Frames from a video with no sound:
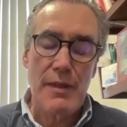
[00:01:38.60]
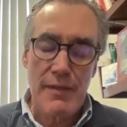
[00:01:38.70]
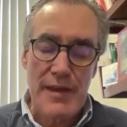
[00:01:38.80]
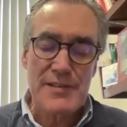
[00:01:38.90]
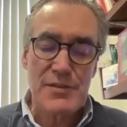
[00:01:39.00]

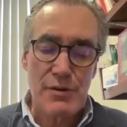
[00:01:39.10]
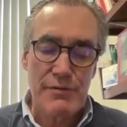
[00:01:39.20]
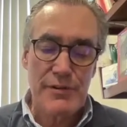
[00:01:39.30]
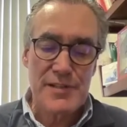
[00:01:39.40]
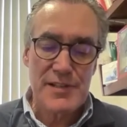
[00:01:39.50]
they
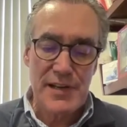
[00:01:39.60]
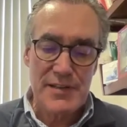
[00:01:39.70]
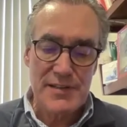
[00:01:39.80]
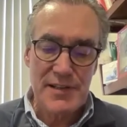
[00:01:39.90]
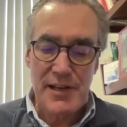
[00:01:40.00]
surfaced
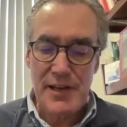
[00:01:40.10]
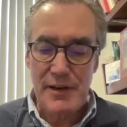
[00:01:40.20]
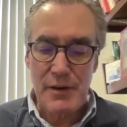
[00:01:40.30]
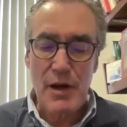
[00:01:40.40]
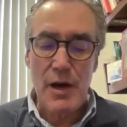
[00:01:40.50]
as
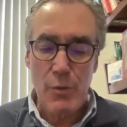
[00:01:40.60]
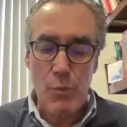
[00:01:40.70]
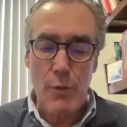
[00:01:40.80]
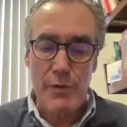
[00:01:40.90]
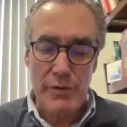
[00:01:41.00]
the uh,
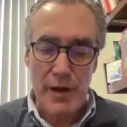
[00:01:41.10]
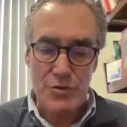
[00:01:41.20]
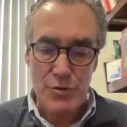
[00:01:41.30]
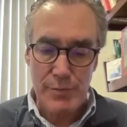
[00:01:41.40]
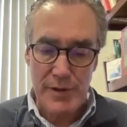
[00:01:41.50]
what we
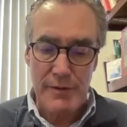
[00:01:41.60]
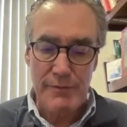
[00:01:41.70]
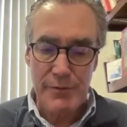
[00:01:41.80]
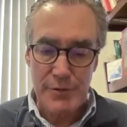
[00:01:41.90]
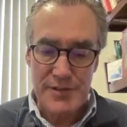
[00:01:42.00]
thought should be
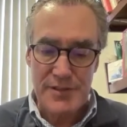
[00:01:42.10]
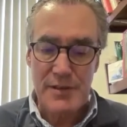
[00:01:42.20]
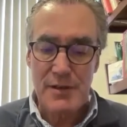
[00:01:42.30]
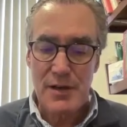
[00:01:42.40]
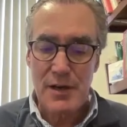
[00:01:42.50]
the
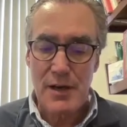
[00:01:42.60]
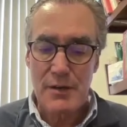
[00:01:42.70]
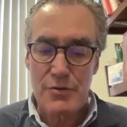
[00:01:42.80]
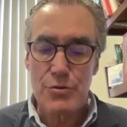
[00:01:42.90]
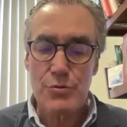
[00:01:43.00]
first
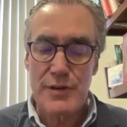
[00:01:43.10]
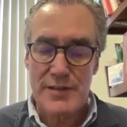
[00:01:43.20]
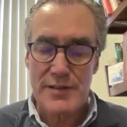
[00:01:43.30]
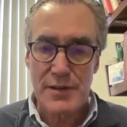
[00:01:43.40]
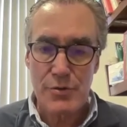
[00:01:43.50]
uh, two
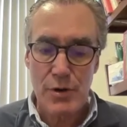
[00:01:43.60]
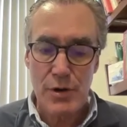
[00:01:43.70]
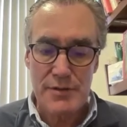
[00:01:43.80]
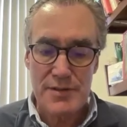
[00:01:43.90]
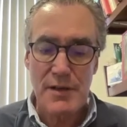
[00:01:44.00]
tested
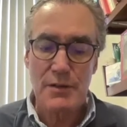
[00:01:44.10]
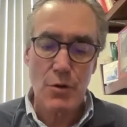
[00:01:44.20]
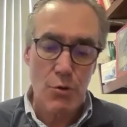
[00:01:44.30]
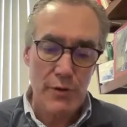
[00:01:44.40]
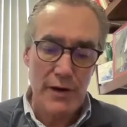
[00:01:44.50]
drugs
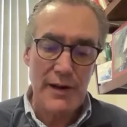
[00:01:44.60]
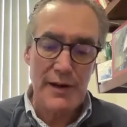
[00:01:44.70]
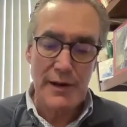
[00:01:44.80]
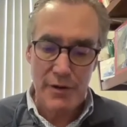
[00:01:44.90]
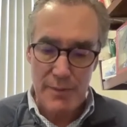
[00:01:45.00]
alone
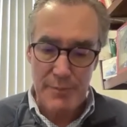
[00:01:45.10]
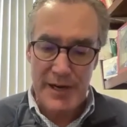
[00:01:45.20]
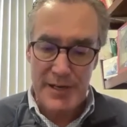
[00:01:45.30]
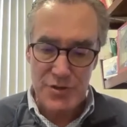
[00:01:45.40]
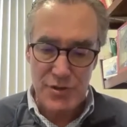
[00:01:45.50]
and in
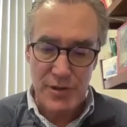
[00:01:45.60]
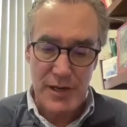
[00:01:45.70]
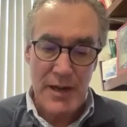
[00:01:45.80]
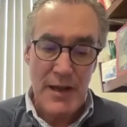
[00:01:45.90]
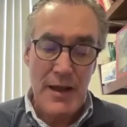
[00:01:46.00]
combination.
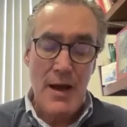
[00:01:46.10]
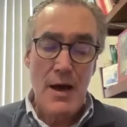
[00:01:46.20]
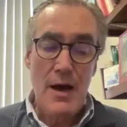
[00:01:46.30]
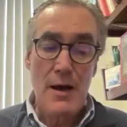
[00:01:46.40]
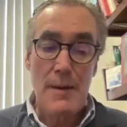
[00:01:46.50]

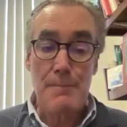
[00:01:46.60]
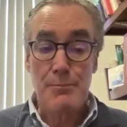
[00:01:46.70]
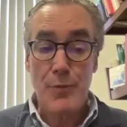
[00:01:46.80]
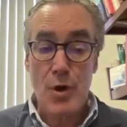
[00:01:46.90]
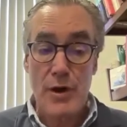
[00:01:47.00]

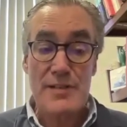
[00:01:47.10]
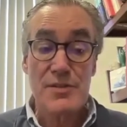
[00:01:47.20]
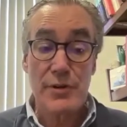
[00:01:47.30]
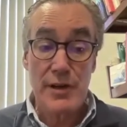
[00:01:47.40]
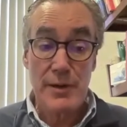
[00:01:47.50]
Um,
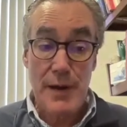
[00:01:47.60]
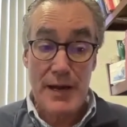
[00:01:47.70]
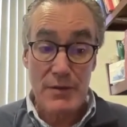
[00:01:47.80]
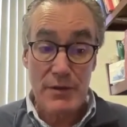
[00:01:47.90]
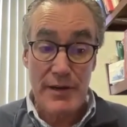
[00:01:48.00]
honestly, in
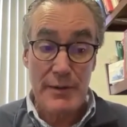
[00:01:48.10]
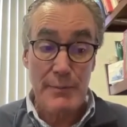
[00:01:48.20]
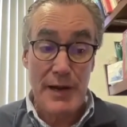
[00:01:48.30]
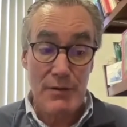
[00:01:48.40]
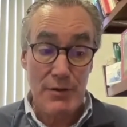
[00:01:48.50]
my clinic,
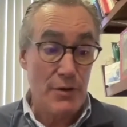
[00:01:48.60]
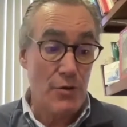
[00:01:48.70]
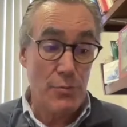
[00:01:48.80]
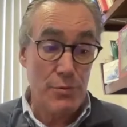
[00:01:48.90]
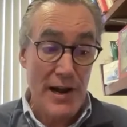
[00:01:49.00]
my
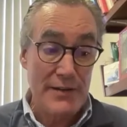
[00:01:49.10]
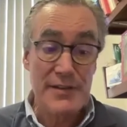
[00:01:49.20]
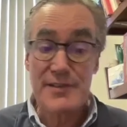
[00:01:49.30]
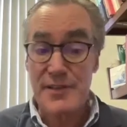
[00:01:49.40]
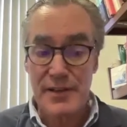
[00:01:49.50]
clinical
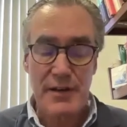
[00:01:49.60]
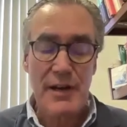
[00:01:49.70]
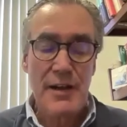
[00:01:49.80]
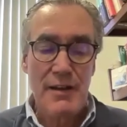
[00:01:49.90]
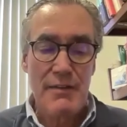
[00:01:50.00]
practice, and
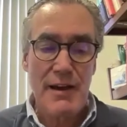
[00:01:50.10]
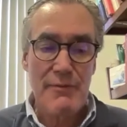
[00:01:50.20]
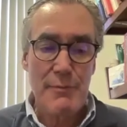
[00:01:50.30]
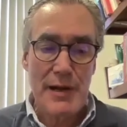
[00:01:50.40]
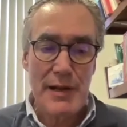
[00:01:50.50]
that
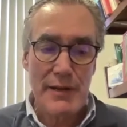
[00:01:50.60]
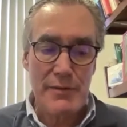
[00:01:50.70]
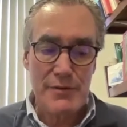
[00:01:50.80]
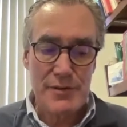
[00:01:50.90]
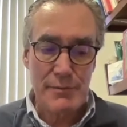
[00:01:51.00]
of many
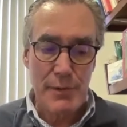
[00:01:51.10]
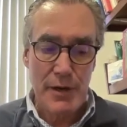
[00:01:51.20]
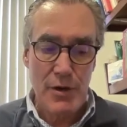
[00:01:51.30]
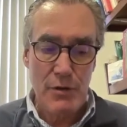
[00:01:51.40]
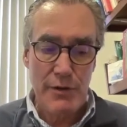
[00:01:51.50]
others of
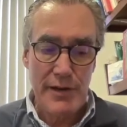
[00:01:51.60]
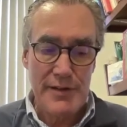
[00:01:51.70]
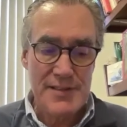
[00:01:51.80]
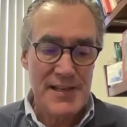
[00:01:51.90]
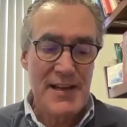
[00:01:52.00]
my
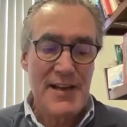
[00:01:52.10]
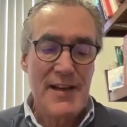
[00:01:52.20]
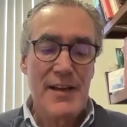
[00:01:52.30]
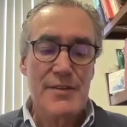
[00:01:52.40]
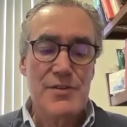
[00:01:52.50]
colleagues,
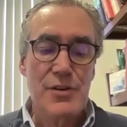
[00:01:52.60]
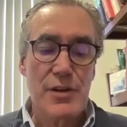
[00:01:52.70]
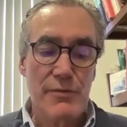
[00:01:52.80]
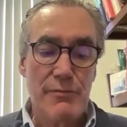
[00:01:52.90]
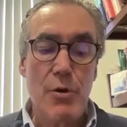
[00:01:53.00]
is to
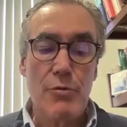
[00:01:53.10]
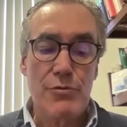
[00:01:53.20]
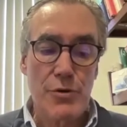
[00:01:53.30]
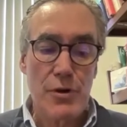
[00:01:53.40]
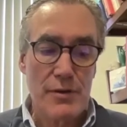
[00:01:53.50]
give
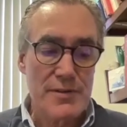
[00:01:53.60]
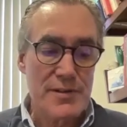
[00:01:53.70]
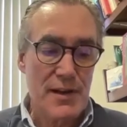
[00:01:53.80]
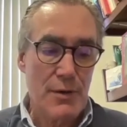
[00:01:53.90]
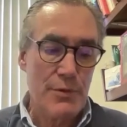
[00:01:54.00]
both
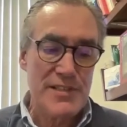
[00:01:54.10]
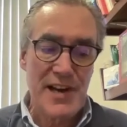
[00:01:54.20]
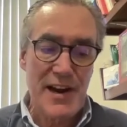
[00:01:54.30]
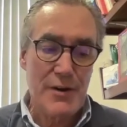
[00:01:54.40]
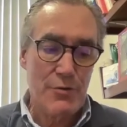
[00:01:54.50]
drugs. Uh, we
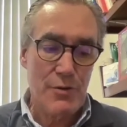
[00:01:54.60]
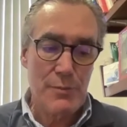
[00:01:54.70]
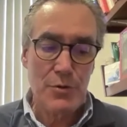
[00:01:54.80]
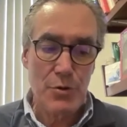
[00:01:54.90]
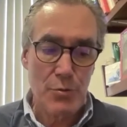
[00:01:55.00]
stagger
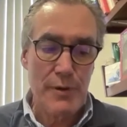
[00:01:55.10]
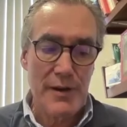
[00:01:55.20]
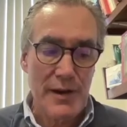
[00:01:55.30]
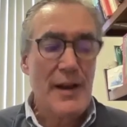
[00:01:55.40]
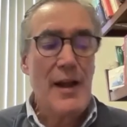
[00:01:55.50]
them a little
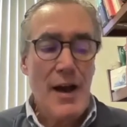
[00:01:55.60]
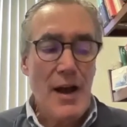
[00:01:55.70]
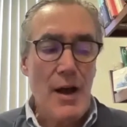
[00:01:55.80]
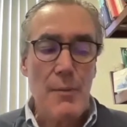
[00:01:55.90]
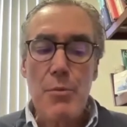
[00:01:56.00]
bit
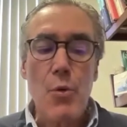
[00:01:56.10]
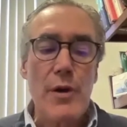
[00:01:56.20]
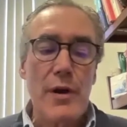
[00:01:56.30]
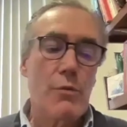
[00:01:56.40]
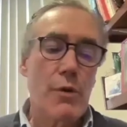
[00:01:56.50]
uh, but
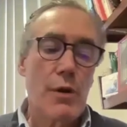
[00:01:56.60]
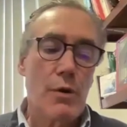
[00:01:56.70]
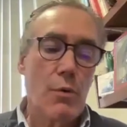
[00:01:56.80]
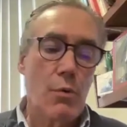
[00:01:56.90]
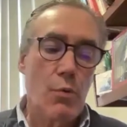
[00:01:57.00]
we don't
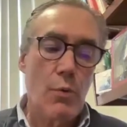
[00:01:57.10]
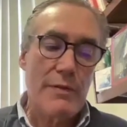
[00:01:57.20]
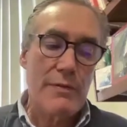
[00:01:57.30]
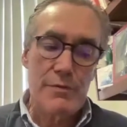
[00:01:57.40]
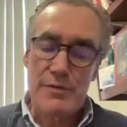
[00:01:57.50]
know
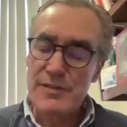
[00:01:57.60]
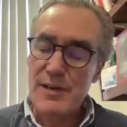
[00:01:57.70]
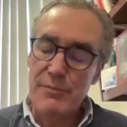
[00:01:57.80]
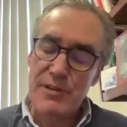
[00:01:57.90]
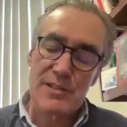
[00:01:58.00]
whether there's
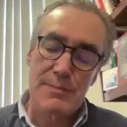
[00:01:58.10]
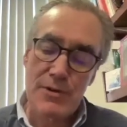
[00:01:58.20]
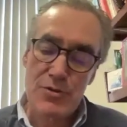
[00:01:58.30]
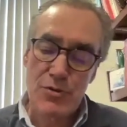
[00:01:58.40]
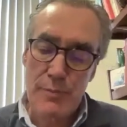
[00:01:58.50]
something
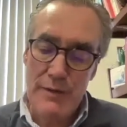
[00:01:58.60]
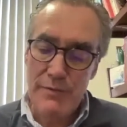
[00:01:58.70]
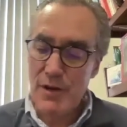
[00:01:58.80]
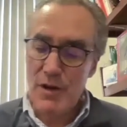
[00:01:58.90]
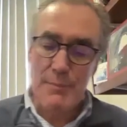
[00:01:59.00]
special
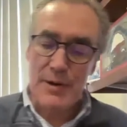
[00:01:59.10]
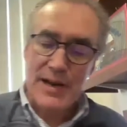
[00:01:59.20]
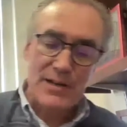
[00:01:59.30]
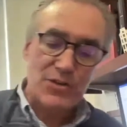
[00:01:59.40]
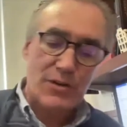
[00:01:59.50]
about the
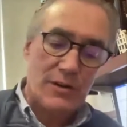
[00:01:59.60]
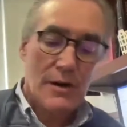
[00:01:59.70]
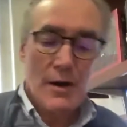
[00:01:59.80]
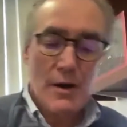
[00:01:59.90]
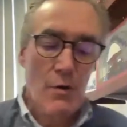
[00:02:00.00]

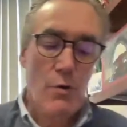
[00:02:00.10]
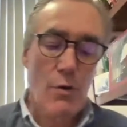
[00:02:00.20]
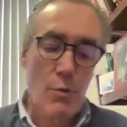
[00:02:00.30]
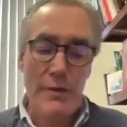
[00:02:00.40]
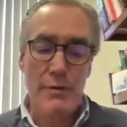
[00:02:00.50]
combination
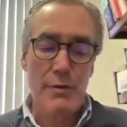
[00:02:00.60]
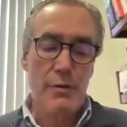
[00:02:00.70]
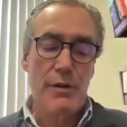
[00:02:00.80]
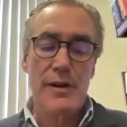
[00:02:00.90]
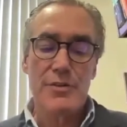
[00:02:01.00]
or
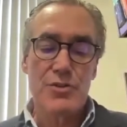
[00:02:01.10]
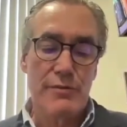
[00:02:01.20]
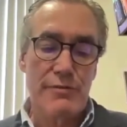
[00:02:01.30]
whether each